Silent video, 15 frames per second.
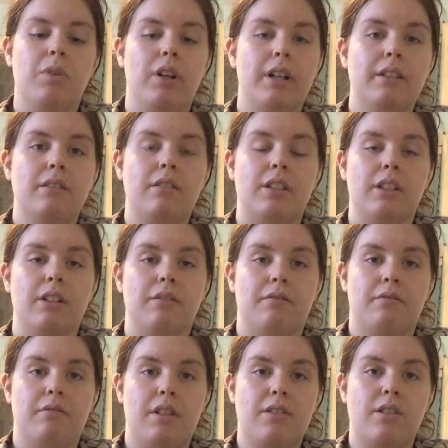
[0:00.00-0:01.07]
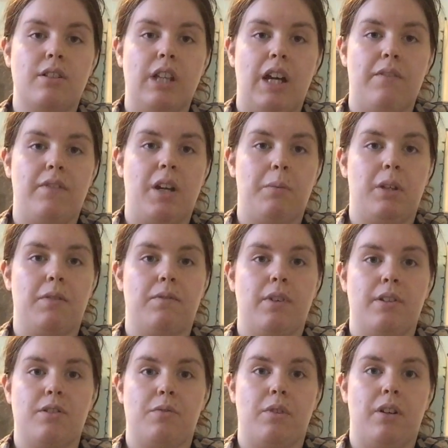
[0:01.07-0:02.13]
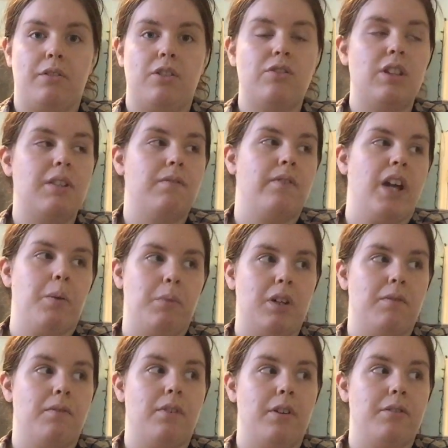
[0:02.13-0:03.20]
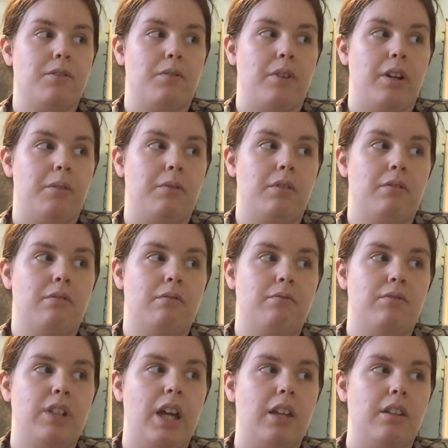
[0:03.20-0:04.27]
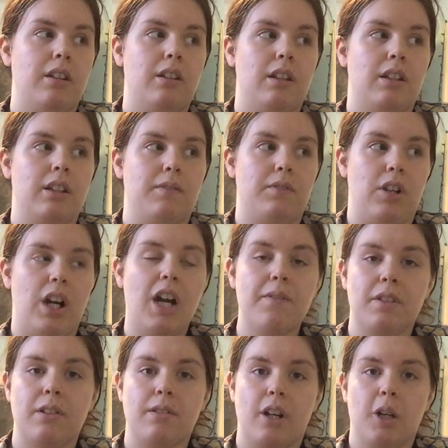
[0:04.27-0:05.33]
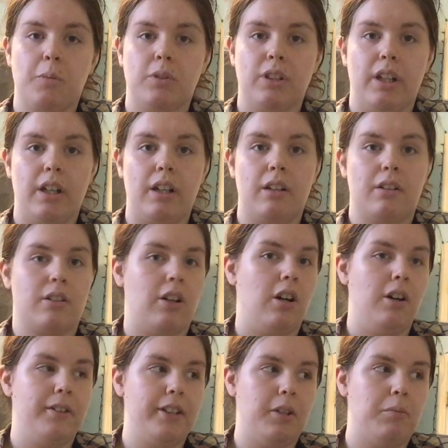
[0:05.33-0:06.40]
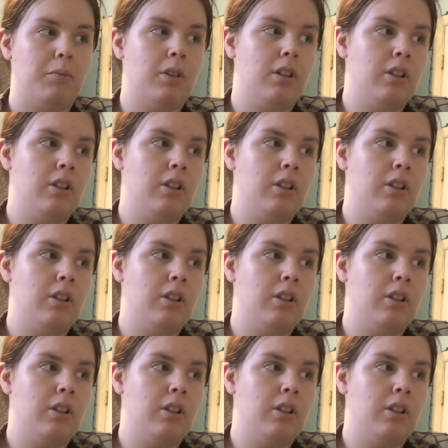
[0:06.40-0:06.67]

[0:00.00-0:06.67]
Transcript: But, you know, it's good to have family and friends around. You need family and friends around daily. Like, if you're having a terrible day, call them.